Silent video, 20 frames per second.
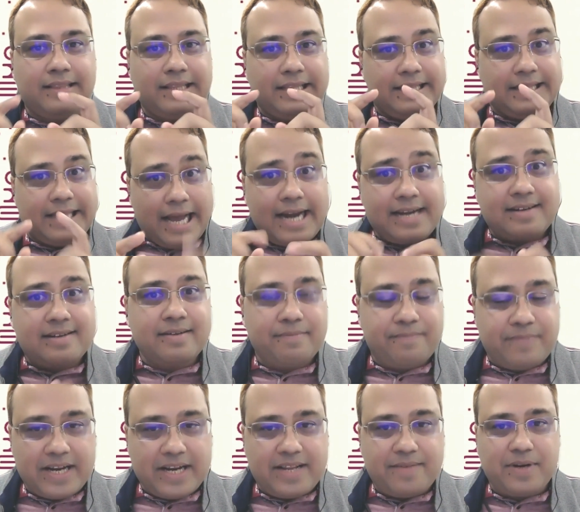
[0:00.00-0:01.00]
In that
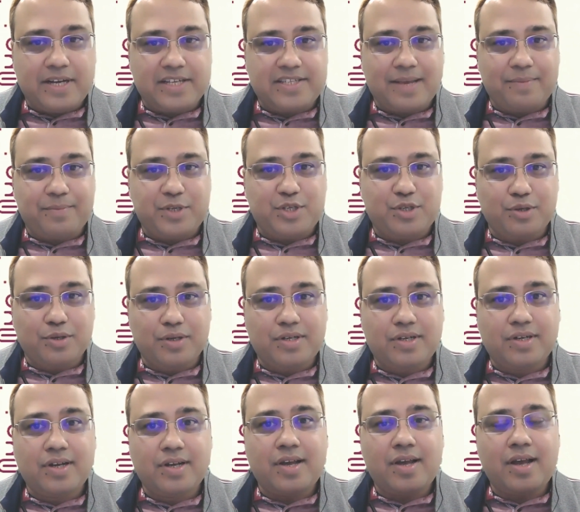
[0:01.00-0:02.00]
very first episode,
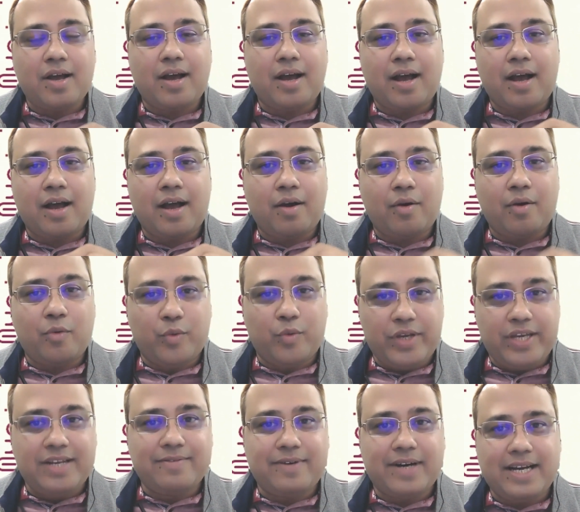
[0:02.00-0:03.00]

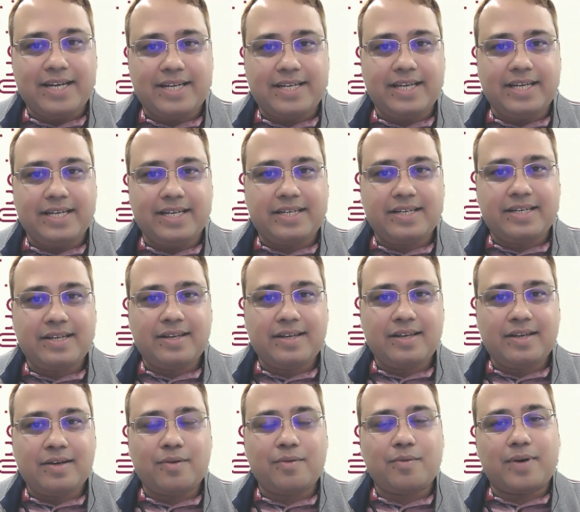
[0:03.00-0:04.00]
we invited
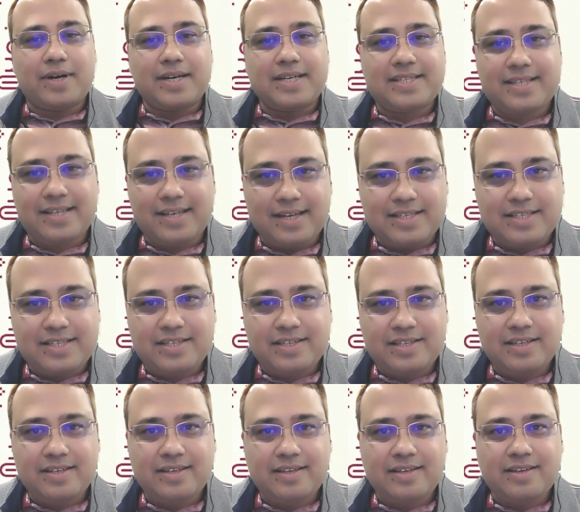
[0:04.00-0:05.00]
one such
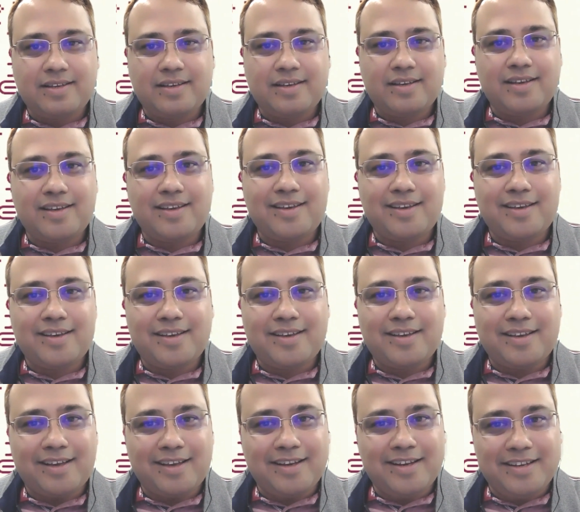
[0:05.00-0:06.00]

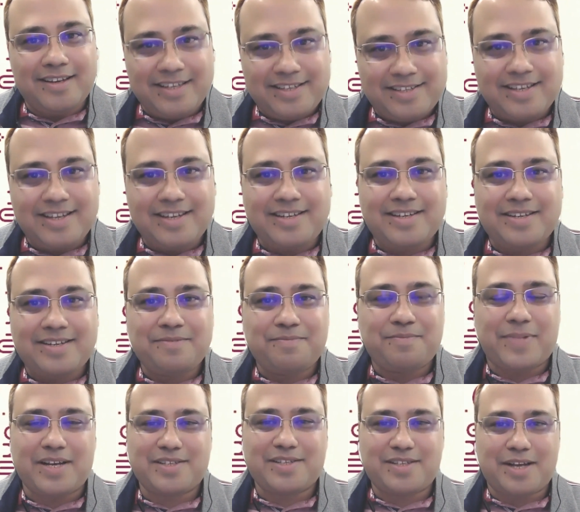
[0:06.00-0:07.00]
recent
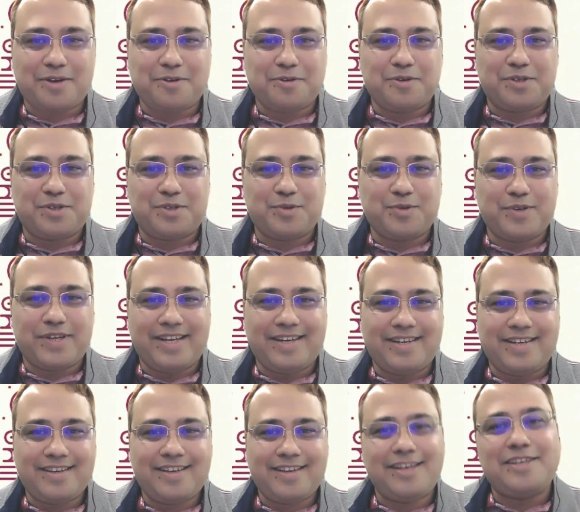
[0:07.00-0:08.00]
pass out
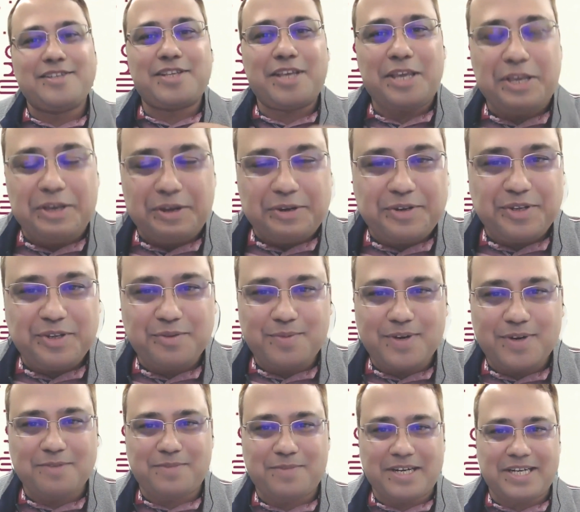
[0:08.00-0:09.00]
student. He's a
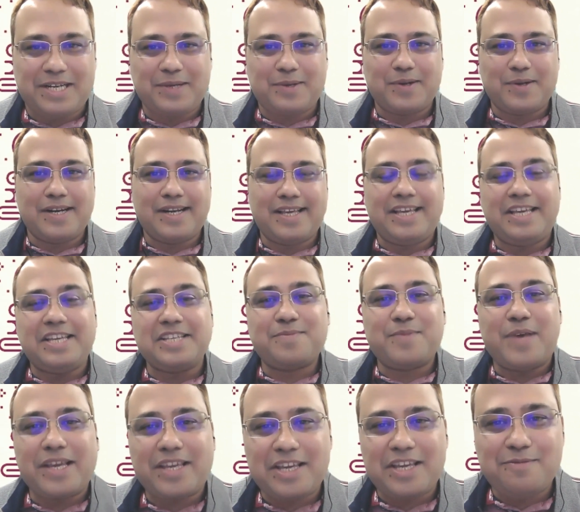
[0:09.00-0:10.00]
YouTuber, particularly. He's
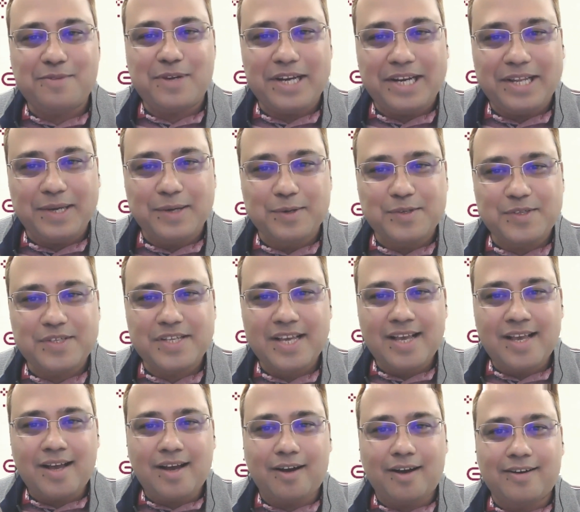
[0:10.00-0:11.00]
making videos
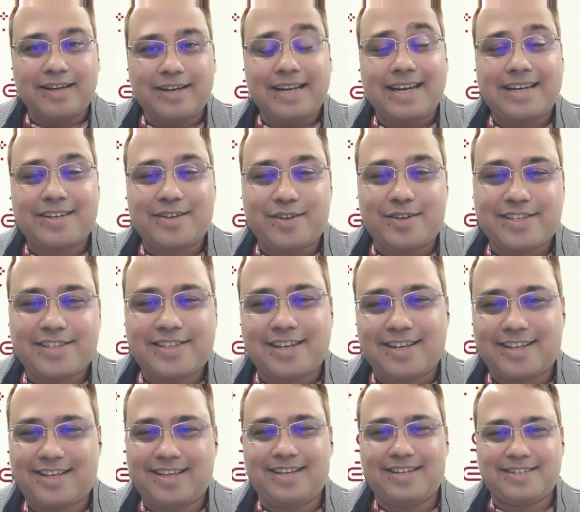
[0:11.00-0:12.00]
on electronic
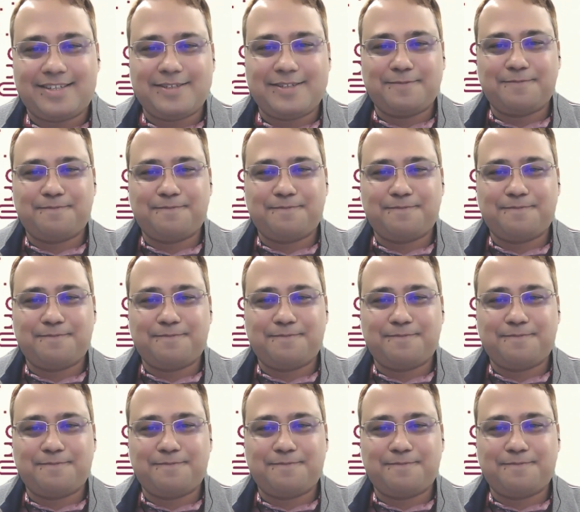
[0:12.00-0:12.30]
circuit.